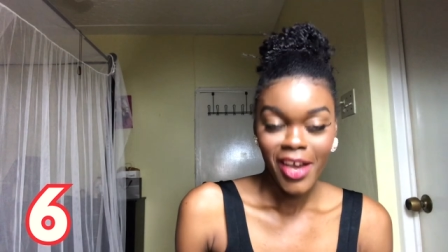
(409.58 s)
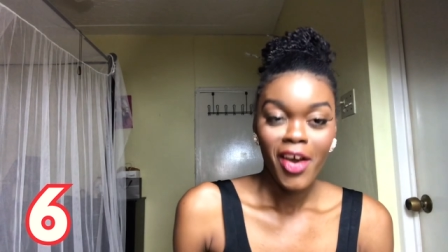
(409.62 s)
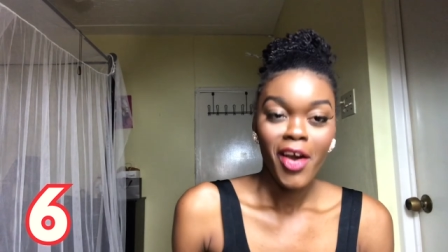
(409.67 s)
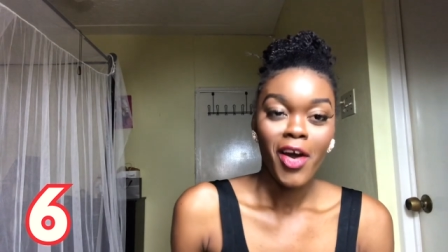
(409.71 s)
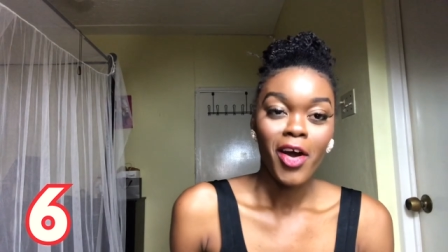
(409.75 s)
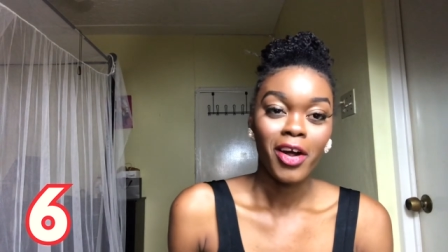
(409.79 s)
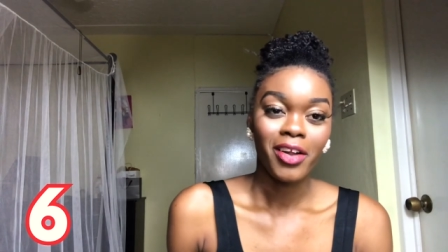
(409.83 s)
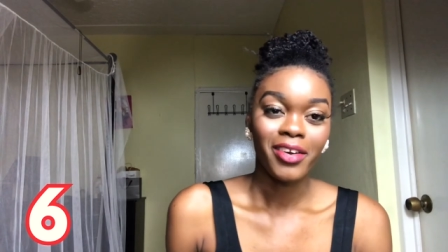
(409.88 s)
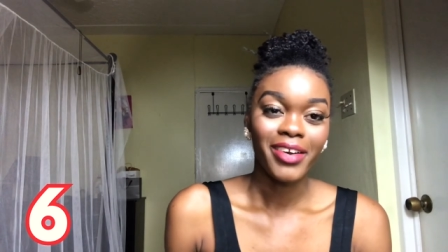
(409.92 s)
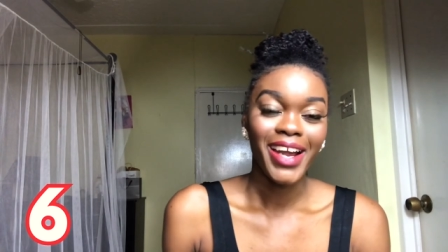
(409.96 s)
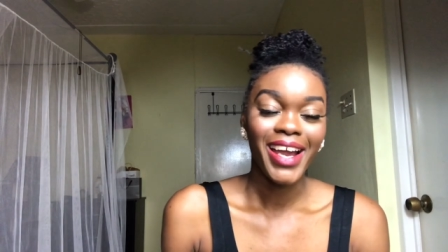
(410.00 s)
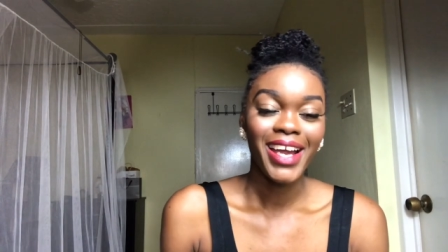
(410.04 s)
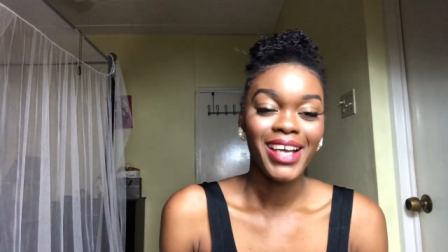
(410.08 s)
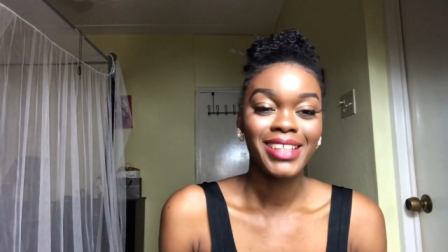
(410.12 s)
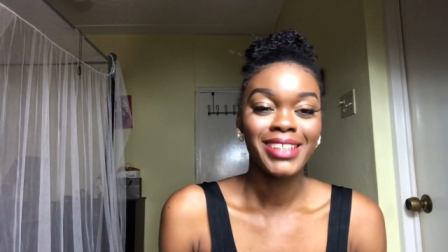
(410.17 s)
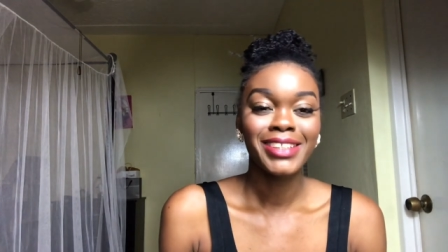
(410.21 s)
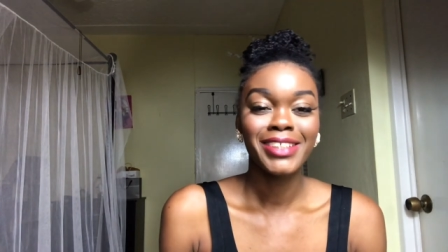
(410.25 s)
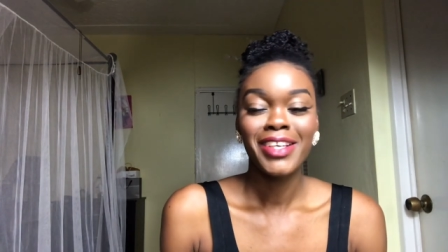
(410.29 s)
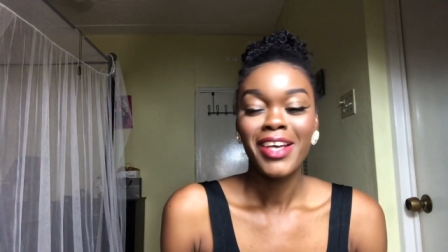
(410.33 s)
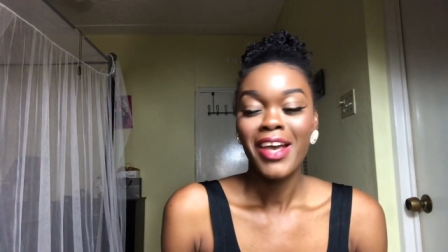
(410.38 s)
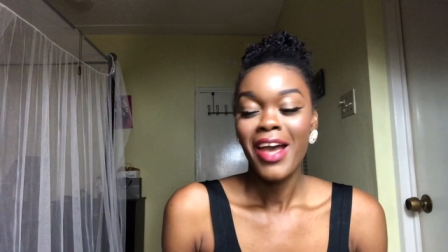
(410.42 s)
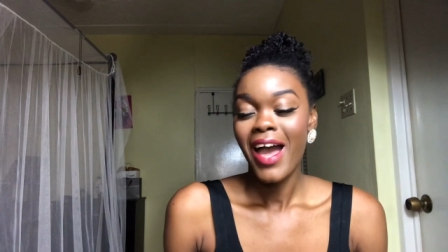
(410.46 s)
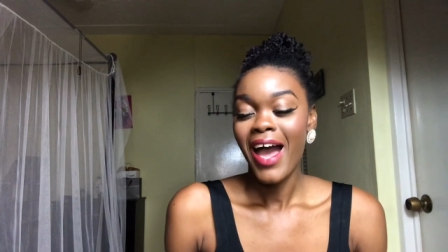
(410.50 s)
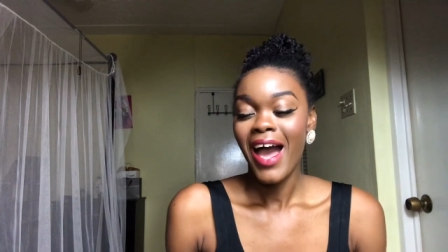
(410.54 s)
Alright,
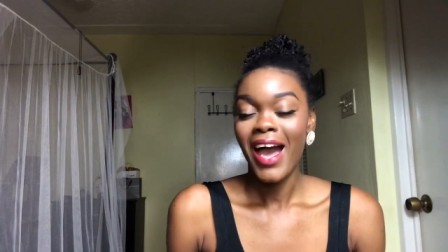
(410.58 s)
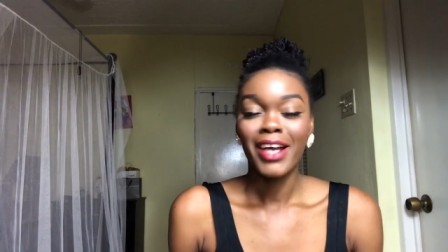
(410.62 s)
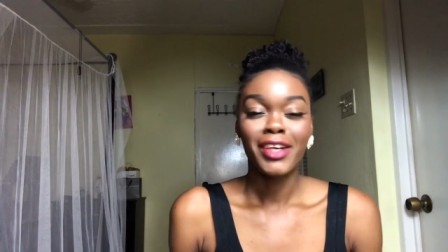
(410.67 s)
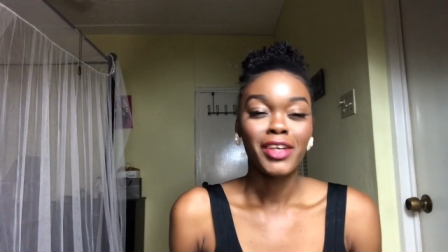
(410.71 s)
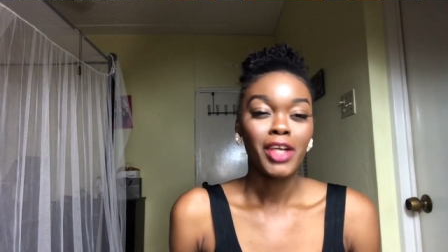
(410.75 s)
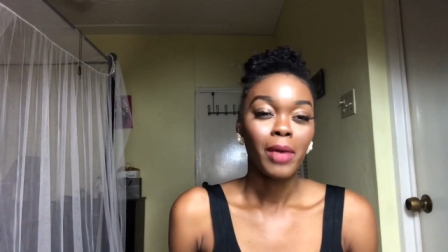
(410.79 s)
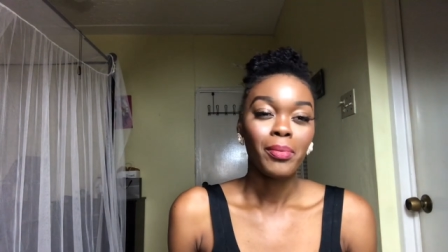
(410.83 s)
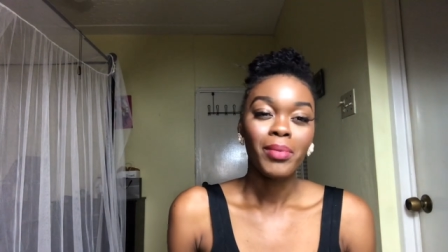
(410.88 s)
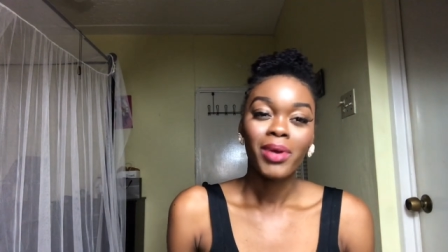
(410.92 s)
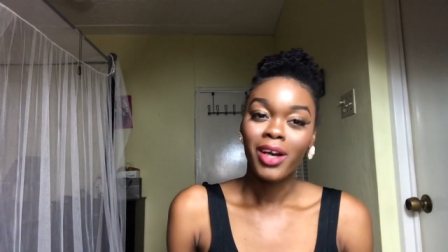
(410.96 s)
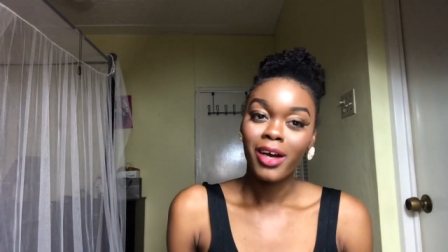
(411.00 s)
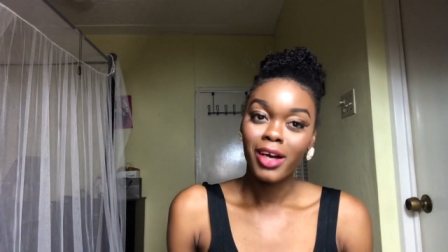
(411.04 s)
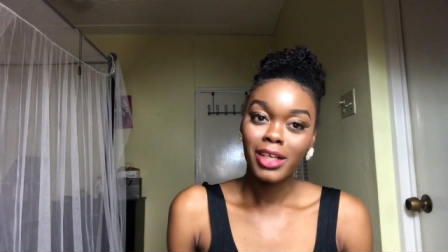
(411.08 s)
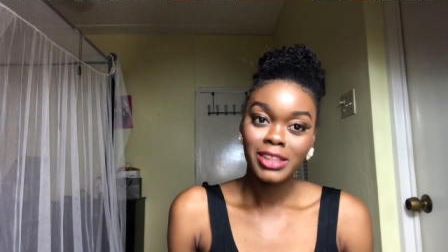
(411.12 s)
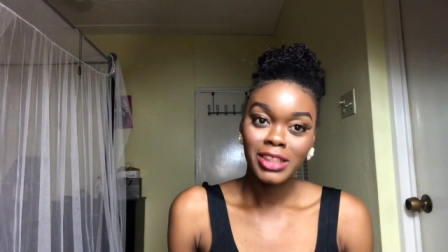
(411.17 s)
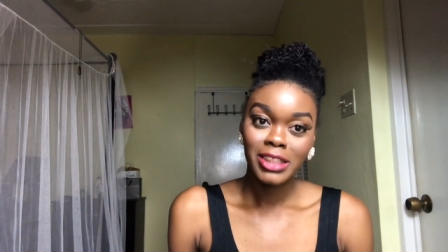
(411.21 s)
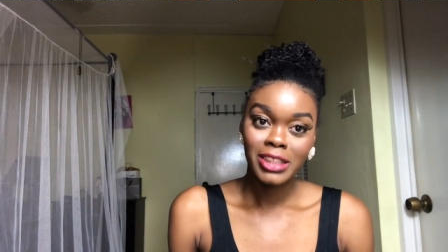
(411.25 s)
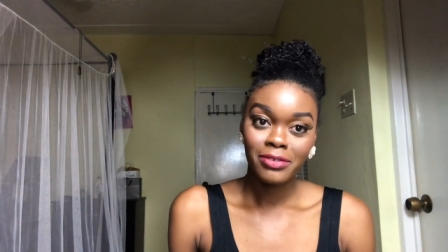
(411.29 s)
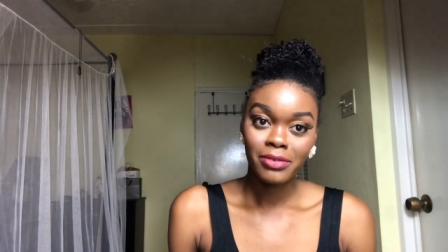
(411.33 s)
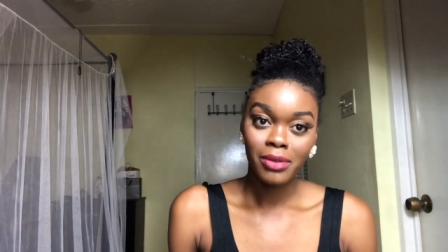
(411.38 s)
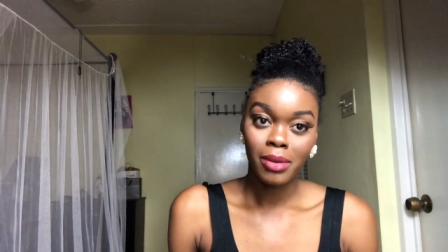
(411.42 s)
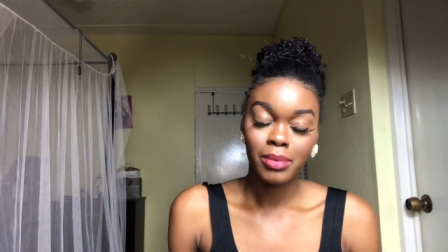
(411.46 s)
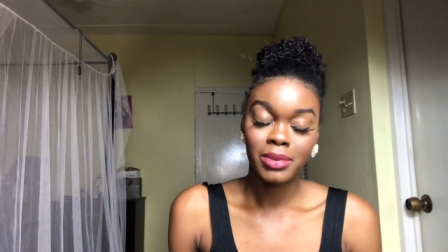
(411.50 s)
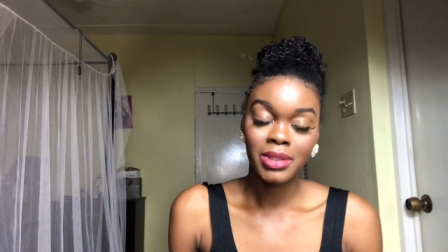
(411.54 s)
and not because she's from